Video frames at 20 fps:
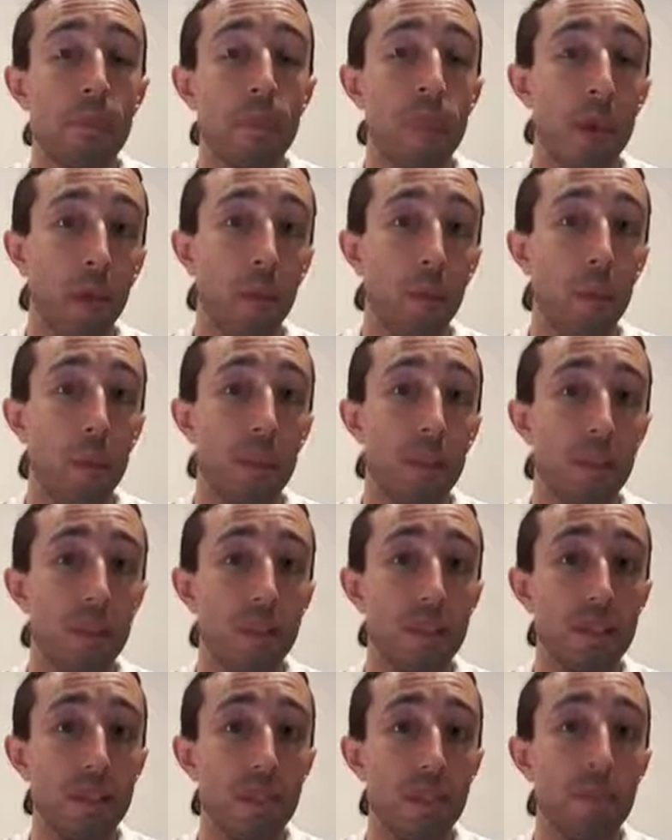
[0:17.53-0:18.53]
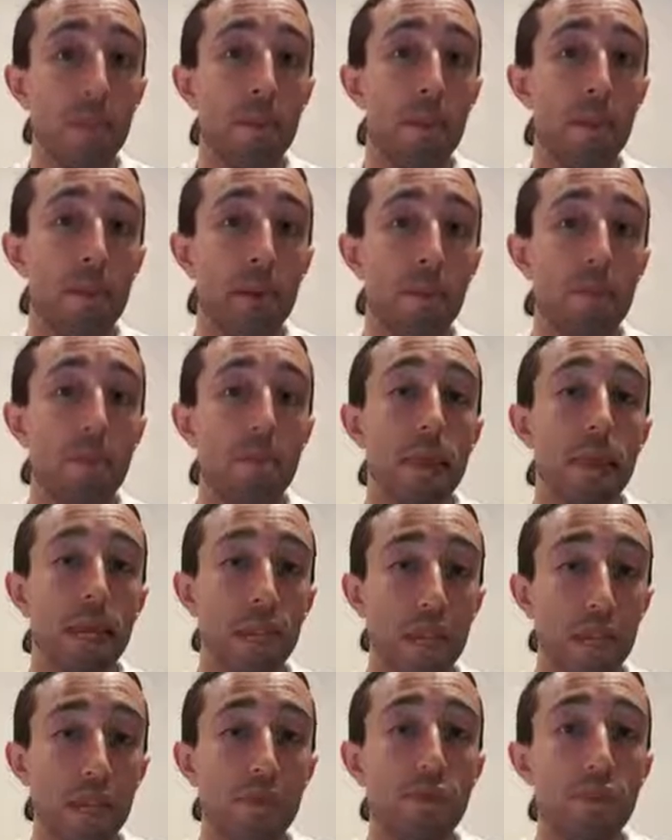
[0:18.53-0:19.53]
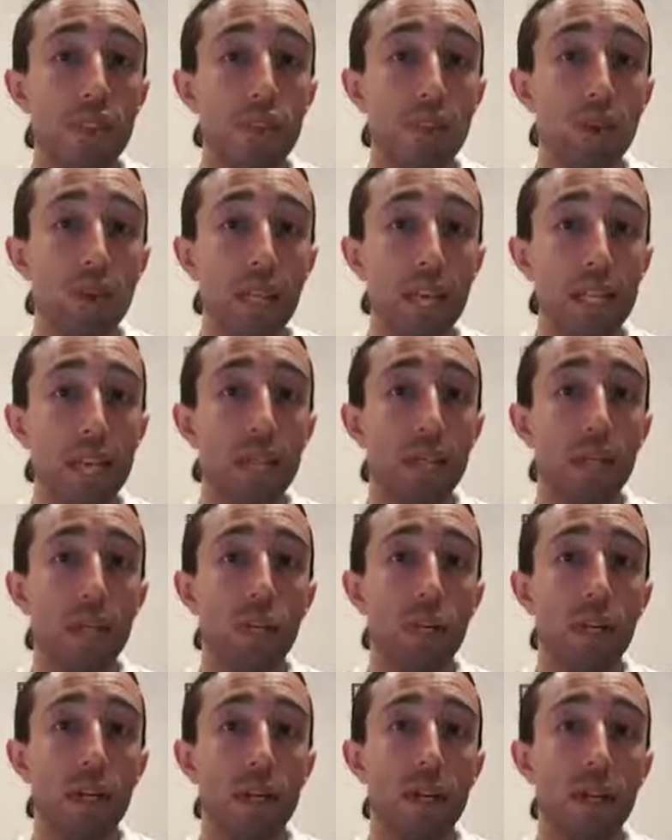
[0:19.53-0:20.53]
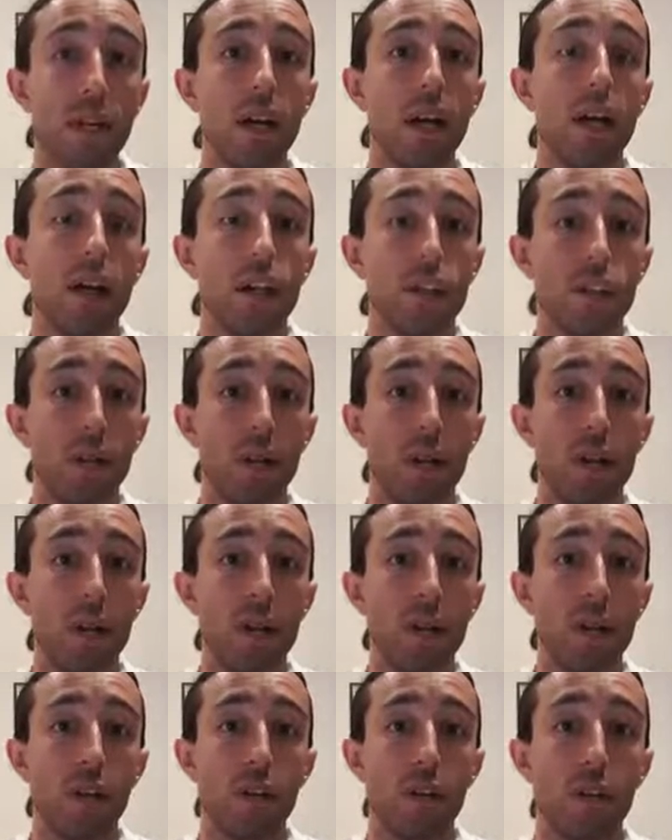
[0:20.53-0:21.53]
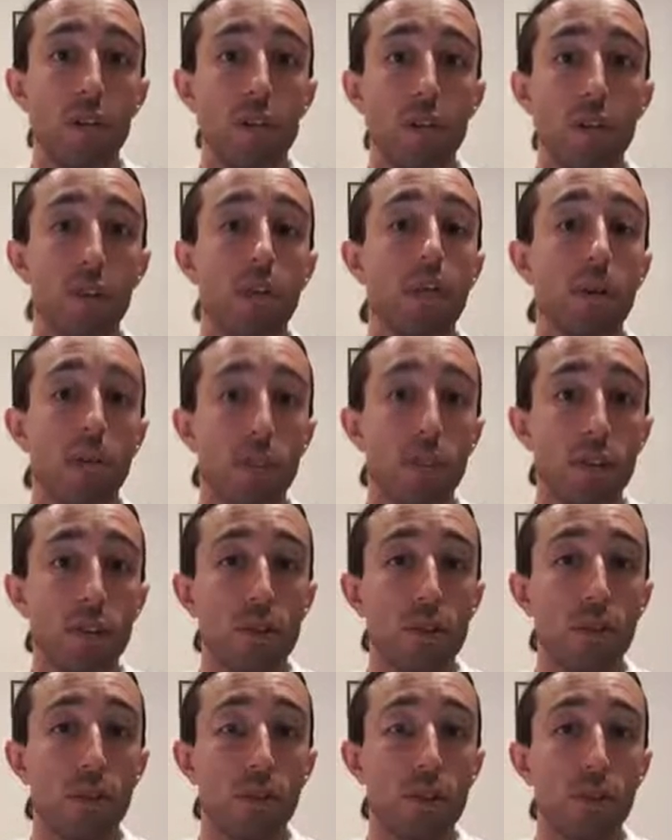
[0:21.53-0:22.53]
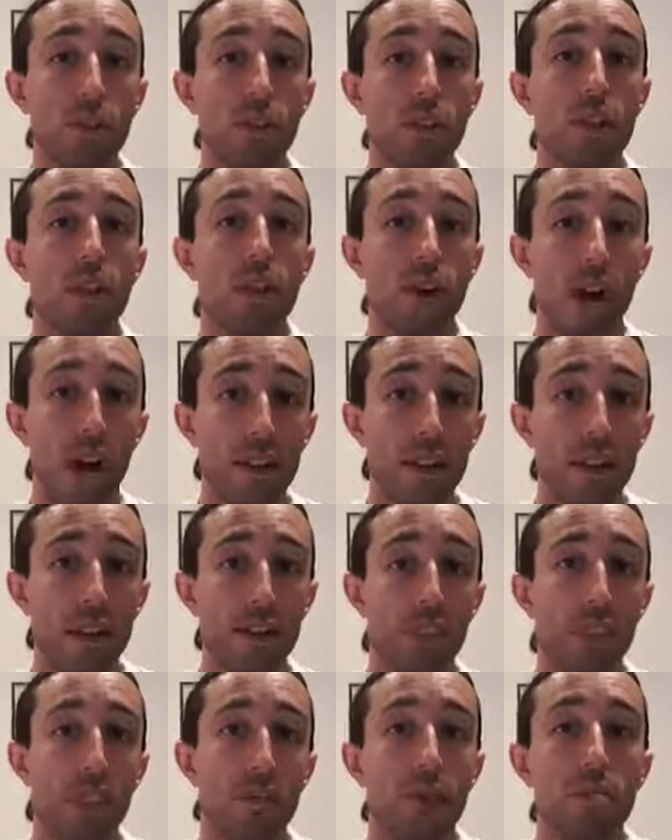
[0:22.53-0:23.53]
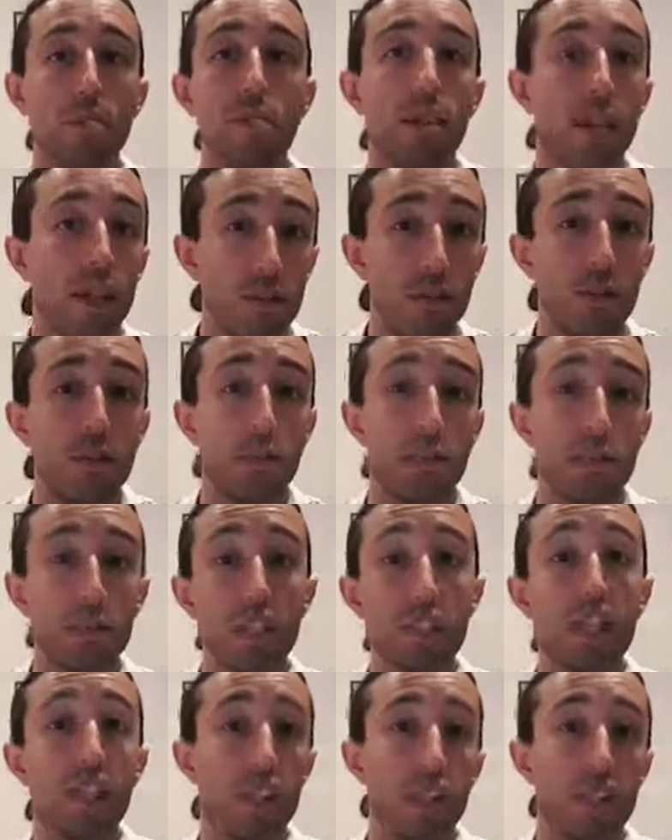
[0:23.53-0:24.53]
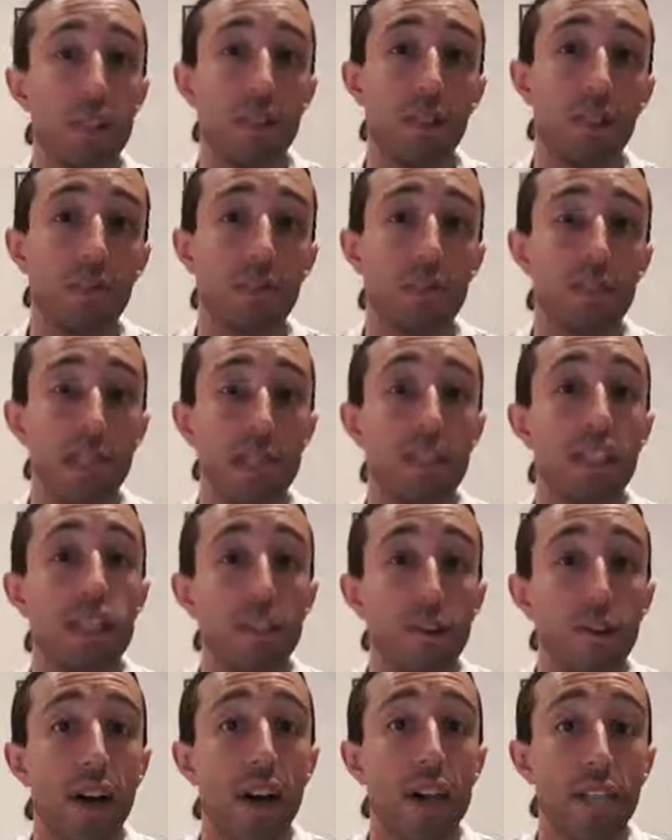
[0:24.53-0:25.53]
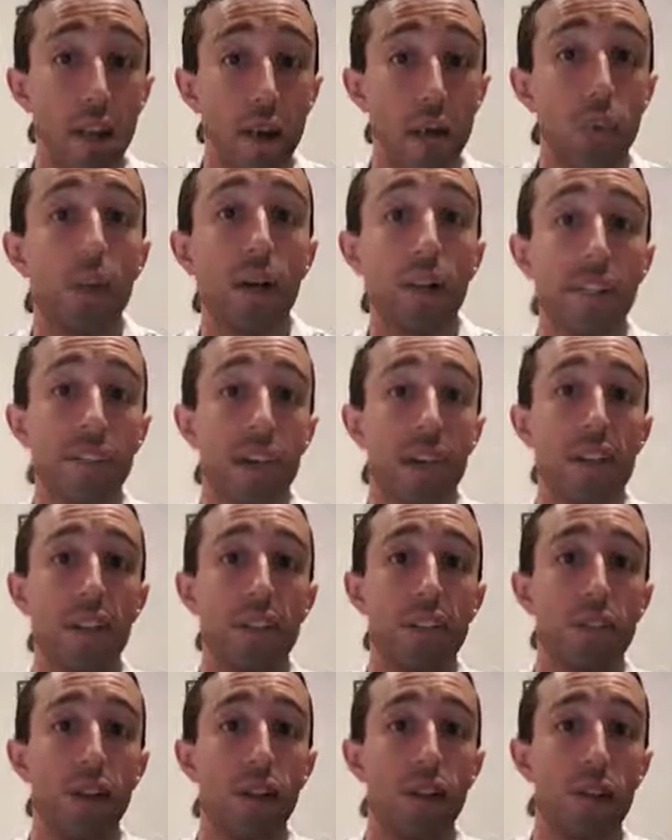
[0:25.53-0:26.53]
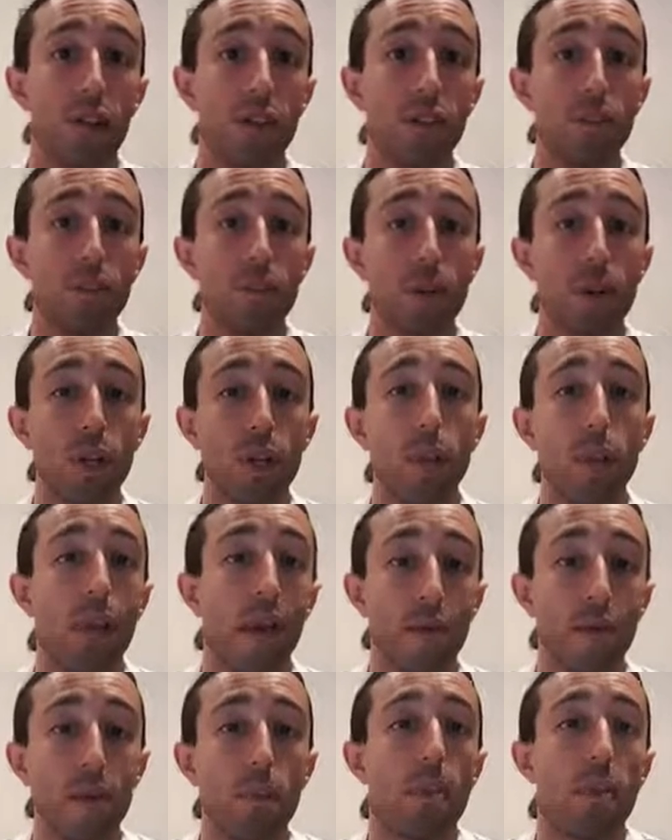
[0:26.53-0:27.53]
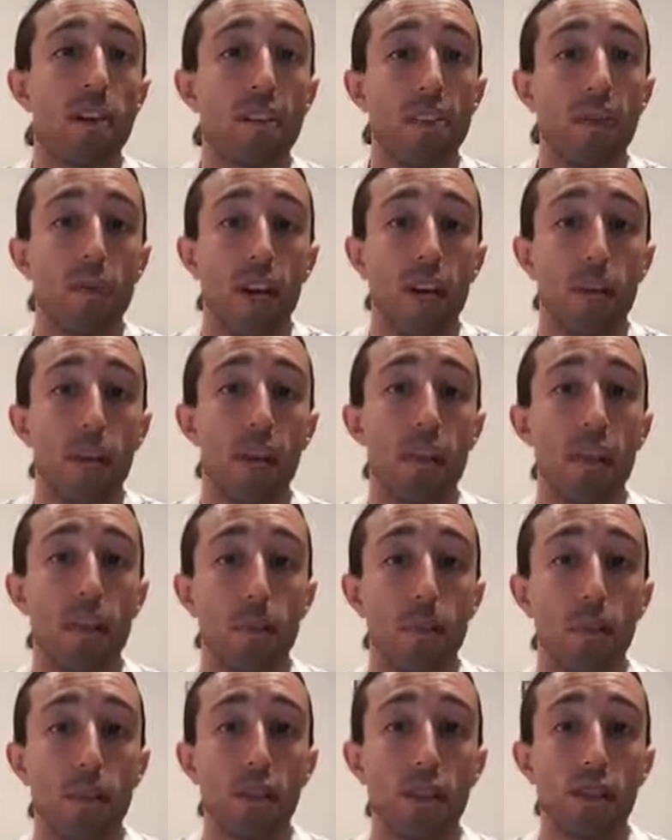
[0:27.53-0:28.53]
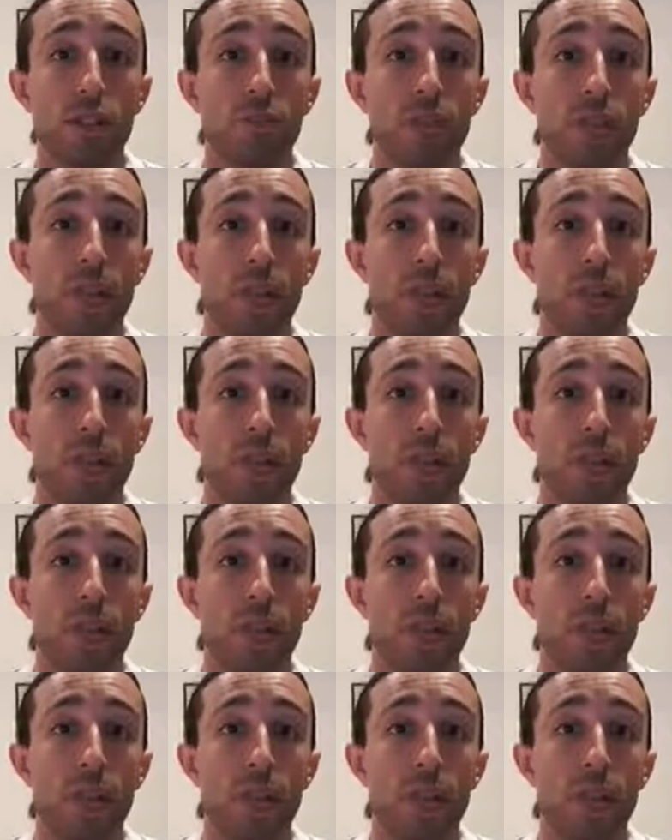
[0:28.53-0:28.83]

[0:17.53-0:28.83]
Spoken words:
And what I'll do is I'll do my best to make another video later this week to really go through some of those questions, to answer them, and do some research even if needed to find out what exactly is going on so we can all have the best available information.